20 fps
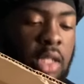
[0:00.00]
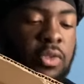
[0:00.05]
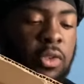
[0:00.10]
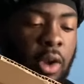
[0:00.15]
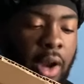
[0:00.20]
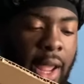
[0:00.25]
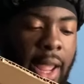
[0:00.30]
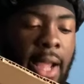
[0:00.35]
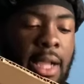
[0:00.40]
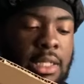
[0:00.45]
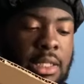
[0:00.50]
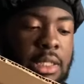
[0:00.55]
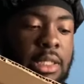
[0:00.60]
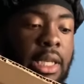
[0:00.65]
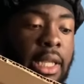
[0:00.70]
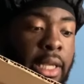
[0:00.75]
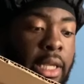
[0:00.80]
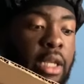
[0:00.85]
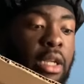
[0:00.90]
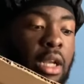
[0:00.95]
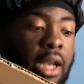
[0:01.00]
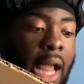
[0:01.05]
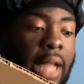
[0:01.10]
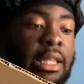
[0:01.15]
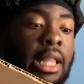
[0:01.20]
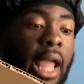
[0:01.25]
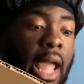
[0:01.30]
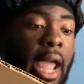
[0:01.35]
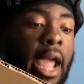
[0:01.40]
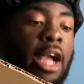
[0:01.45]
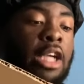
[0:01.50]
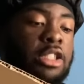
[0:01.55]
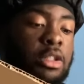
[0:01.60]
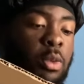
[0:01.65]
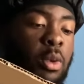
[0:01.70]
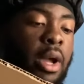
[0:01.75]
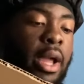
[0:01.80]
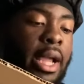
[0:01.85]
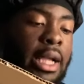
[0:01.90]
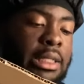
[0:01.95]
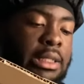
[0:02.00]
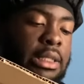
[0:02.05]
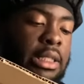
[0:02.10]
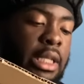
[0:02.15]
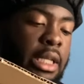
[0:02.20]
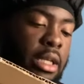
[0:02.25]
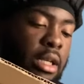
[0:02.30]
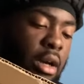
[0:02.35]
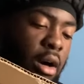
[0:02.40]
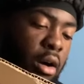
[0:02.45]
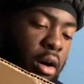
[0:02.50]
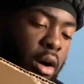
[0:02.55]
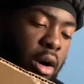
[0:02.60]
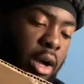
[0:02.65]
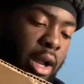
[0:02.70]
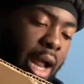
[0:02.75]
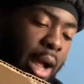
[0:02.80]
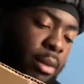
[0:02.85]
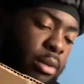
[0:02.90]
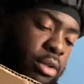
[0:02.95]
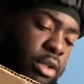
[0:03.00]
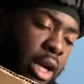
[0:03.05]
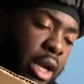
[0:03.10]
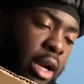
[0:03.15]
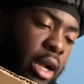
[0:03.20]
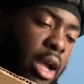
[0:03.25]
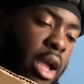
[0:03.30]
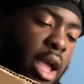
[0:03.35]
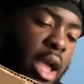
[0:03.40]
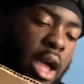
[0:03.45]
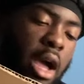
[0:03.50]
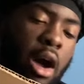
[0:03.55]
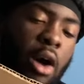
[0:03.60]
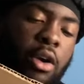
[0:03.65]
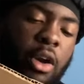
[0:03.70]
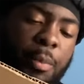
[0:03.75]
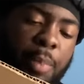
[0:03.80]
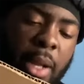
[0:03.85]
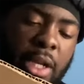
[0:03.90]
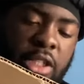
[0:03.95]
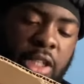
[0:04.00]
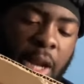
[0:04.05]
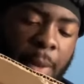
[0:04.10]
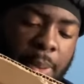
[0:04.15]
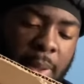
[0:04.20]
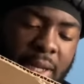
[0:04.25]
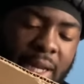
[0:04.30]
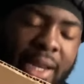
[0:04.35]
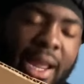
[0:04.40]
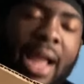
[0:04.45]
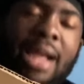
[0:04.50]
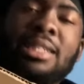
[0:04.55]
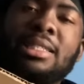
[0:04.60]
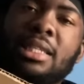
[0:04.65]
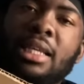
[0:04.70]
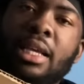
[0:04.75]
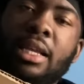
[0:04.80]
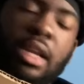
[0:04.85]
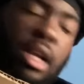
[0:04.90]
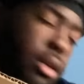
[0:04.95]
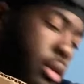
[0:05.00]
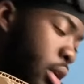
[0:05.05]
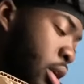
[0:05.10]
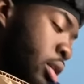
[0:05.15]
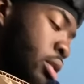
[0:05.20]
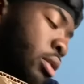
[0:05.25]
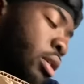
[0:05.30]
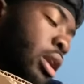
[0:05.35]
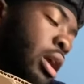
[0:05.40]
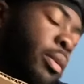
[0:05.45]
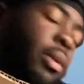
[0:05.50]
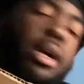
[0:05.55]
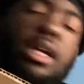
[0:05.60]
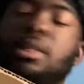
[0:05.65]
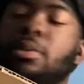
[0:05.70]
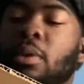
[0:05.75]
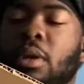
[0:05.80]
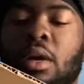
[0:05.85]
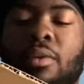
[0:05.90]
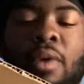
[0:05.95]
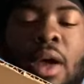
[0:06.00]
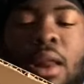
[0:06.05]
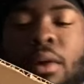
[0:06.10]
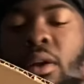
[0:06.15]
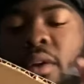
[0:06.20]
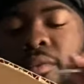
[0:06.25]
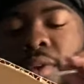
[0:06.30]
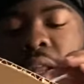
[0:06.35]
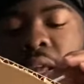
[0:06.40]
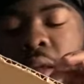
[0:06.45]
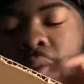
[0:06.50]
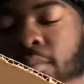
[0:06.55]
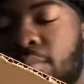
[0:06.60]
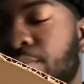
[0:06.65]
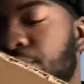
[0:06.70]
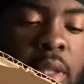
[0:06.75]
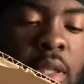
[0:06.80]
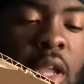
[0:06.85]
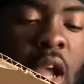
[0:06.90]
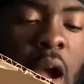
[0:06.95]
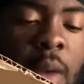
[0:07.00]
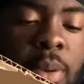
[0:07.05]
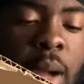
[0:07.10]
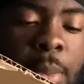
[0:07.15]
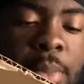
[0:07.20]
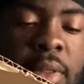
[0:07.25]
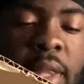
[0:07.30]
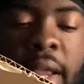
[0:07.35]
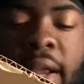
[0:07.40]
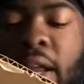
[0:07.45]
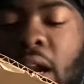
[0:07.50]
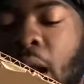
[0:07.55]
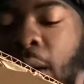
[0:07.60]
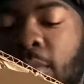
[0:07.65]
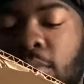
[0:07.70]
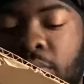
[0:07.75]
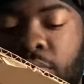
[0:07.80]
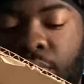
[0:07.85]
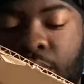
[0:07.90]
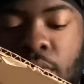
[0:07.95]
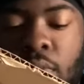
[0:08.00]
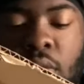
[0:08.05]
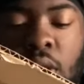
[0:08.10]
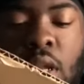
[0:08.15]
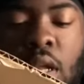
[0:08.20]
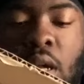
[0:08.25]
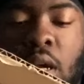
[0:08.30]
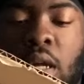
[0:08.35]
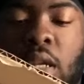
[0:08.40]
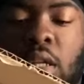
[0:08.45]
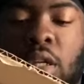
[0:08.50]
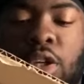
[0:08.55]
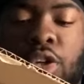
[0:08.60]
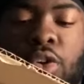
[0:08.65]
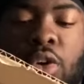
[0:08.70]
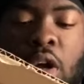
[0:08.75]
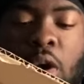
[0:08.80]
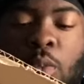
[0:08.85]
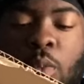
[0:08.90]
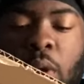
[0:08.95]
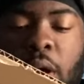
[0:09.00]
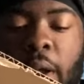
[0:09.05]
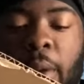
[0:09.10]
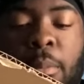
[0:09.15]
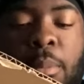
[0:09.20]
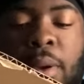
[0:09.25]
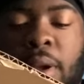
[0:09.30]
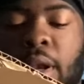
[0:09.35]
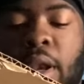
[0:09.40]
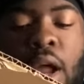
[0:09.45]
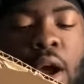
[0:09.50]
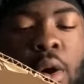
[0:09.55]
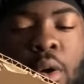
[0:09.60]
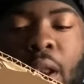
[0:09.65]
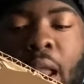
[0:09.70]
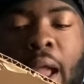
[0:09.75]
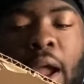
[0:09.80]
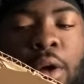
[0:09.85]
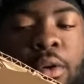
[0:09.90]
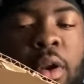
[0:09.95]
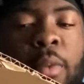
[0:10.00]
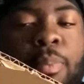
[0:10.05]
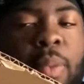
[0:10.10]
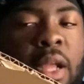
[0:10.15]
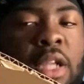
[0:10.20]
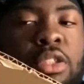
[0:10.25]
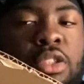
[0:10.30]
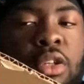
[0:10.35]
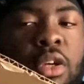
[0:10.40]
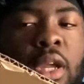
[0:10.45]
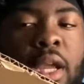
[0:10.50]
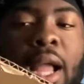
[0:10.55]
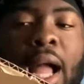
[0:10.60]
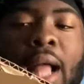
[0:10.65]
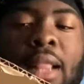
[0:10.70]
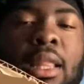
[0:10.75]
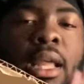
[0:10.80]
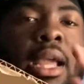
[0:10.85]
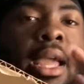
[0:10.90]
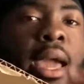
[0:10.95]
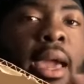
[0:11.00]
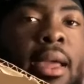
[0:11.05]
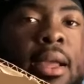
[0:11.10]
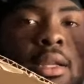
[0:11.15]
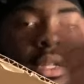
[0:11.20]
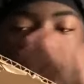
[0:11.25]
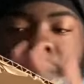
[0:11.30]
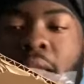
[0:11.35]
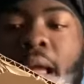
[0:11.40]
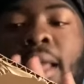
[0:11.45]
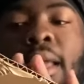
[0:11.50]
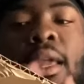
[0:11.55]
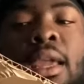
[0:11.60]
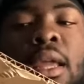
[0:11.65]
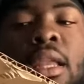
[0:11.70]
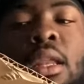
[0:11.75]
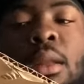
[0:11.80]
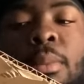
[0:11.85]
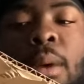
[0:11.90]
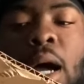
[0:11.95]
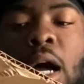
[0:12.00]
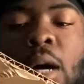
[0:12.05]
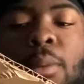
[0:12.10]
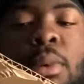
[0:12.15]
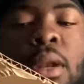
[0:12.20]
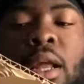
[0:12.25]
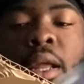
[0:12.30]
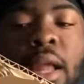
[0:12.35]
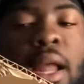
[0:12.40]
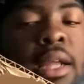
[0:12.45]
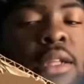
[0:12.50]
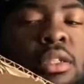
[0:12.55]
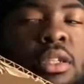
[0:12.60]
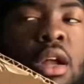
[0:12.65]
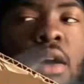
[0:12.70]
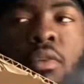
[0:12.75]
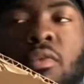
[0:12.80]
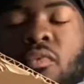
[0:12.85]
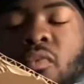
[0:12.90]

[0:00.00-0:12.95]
for the SD, like the actual SD card. I was trying to, on the picture they put the case in, you know what, it's whatever, I don't give a damn. Y'all probably thinking I'm a little you know what, but no, like on the picture it got the case like in the box, but the case don't